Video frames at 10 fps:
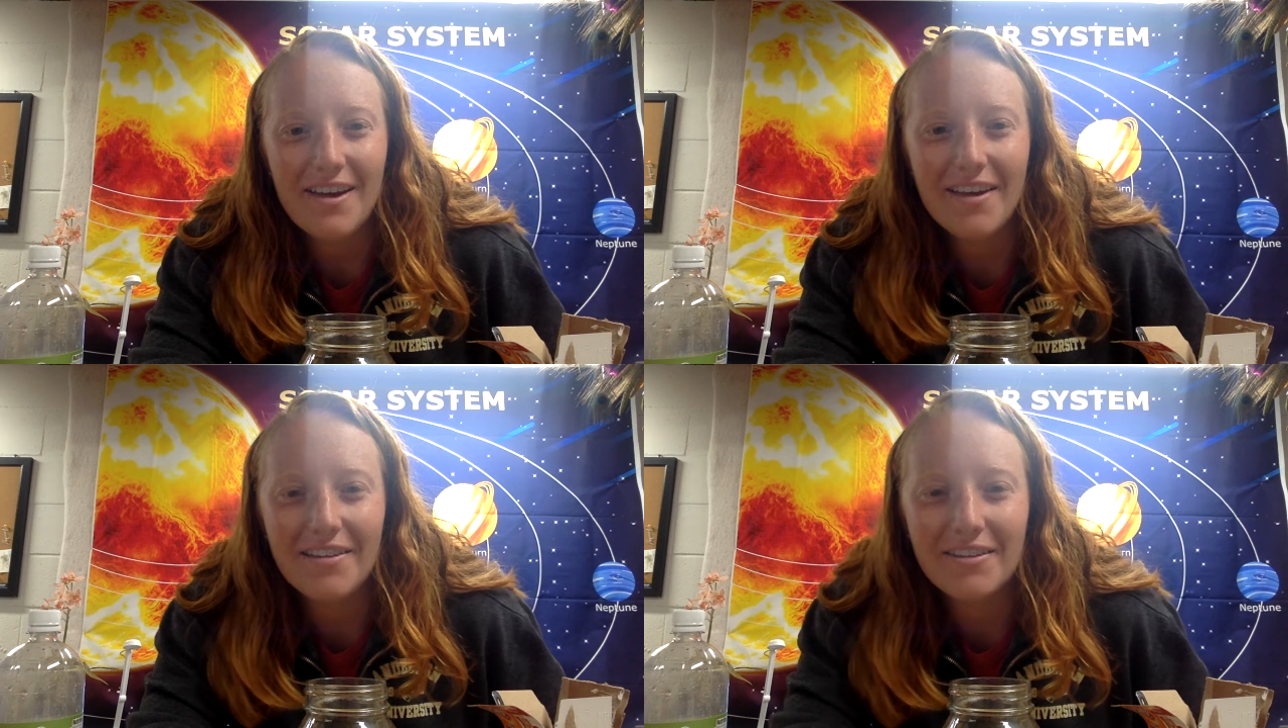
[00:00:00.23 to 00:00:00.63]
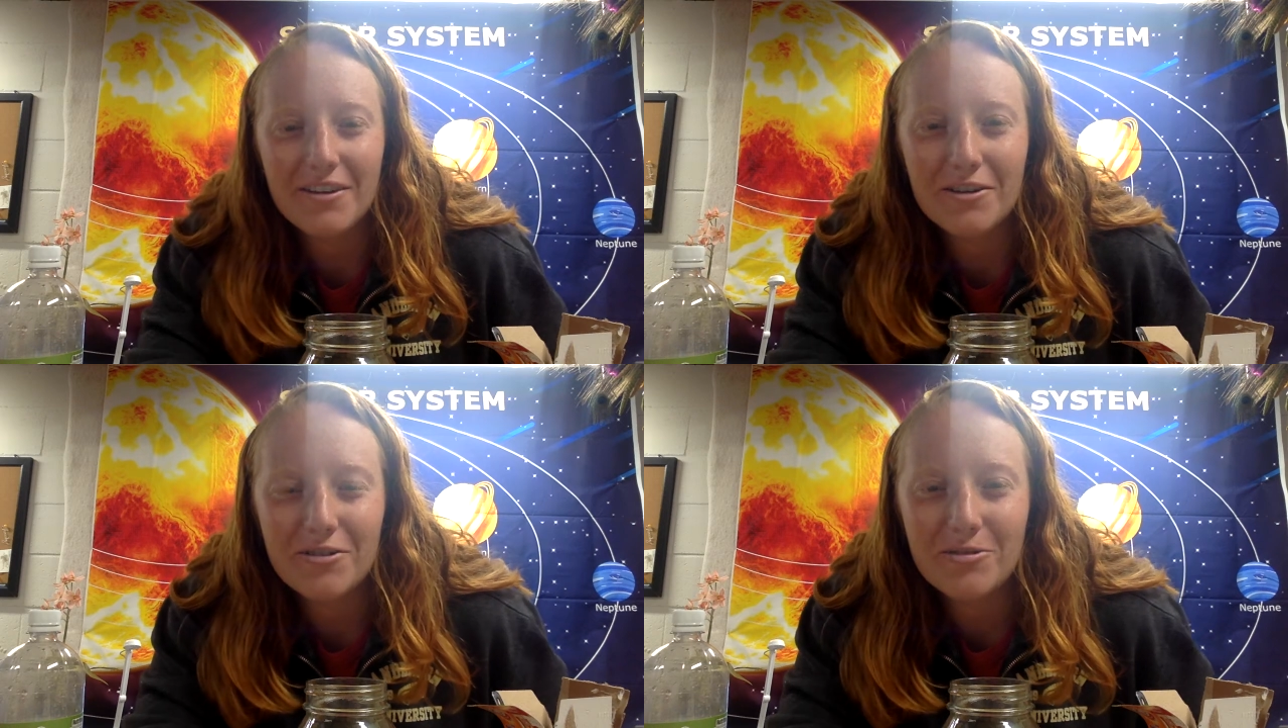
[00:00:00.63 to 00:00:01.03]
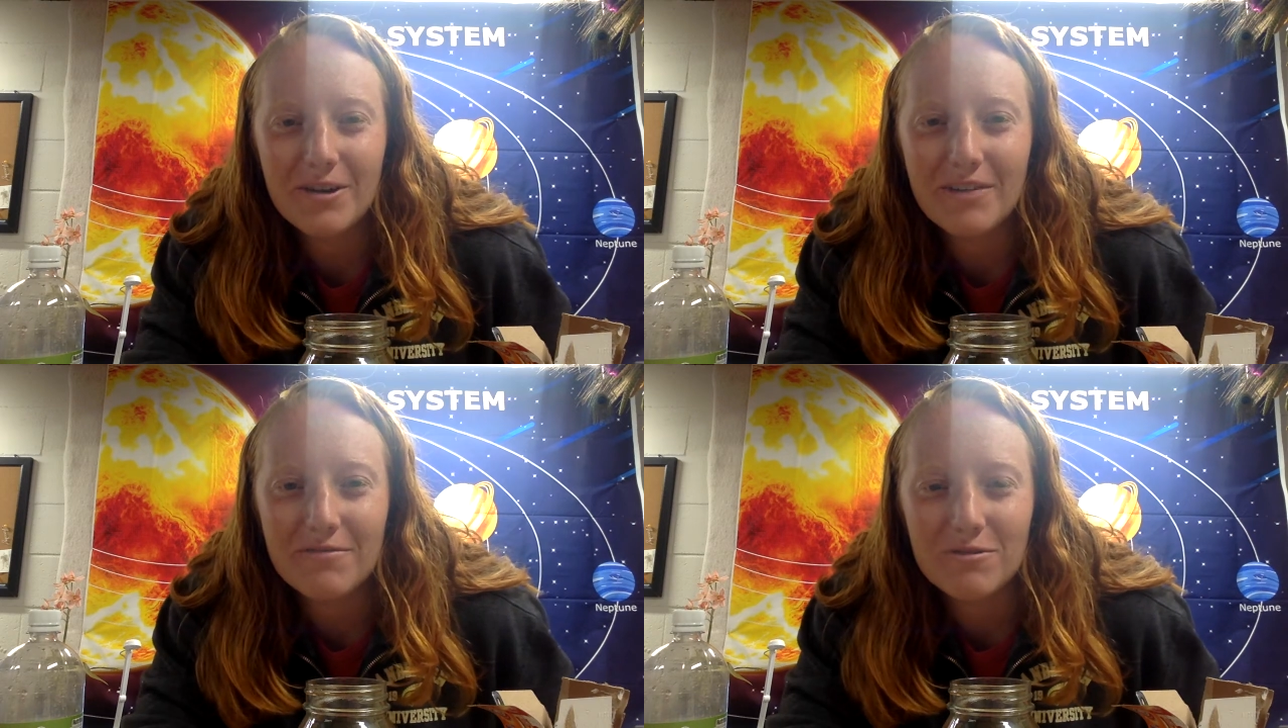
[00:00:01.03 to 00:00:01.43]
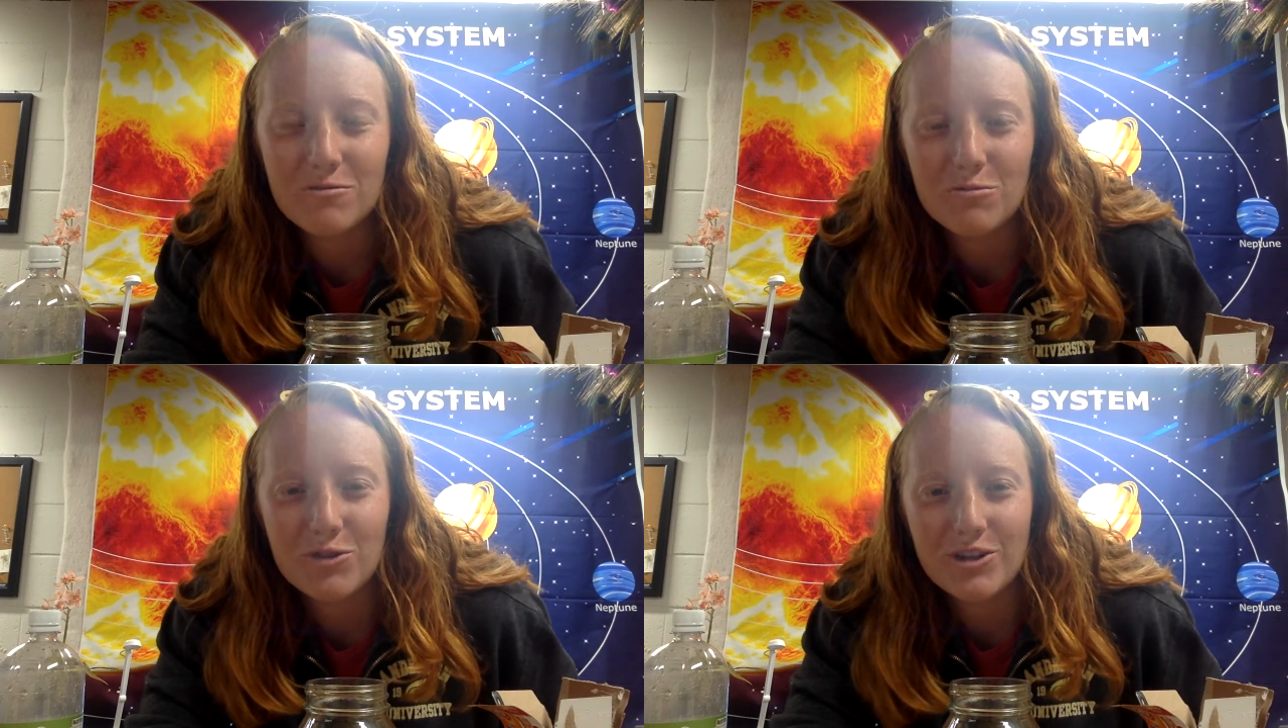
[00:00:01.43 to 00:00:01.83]
Hello,
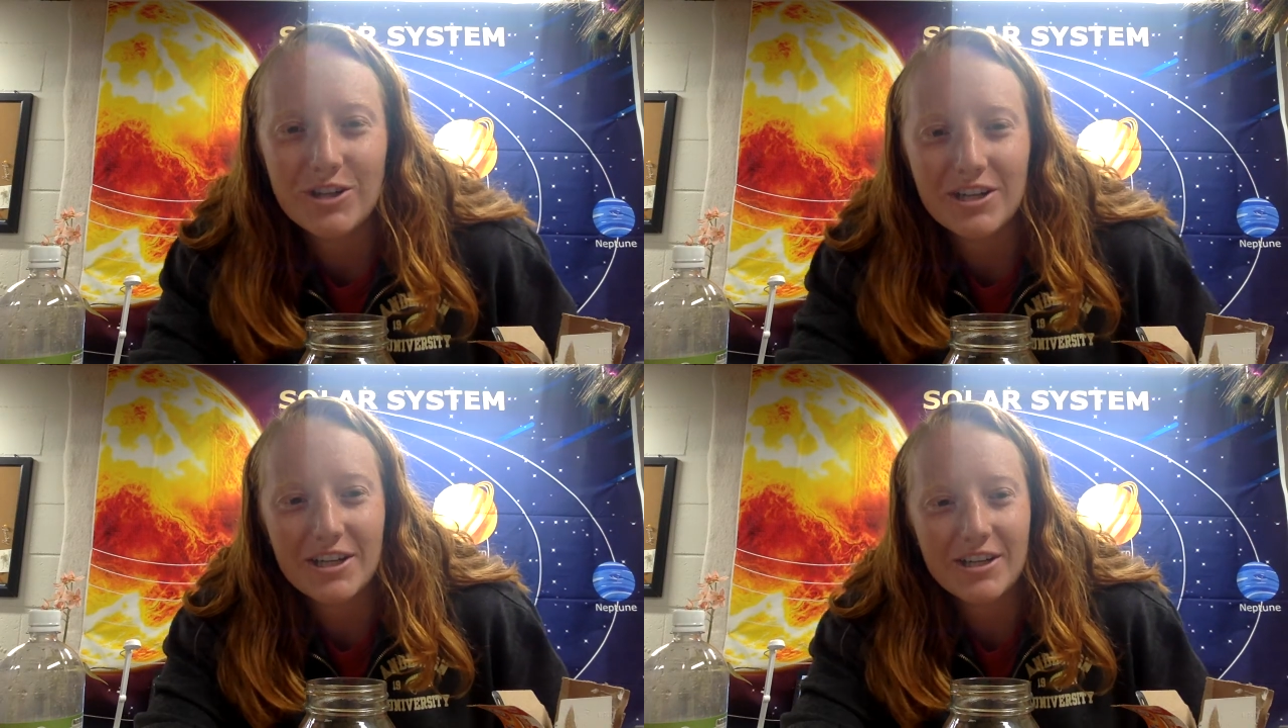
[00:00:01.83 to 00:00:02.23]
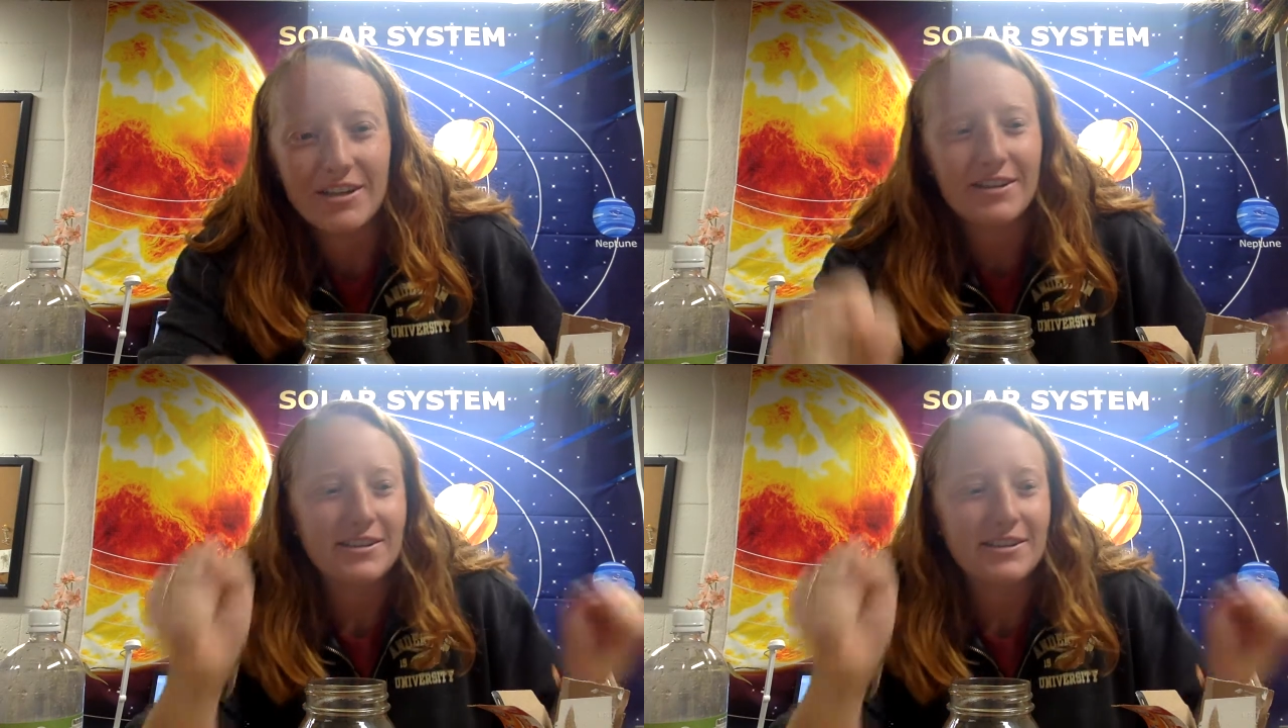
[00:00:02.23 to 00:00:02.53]
everyone.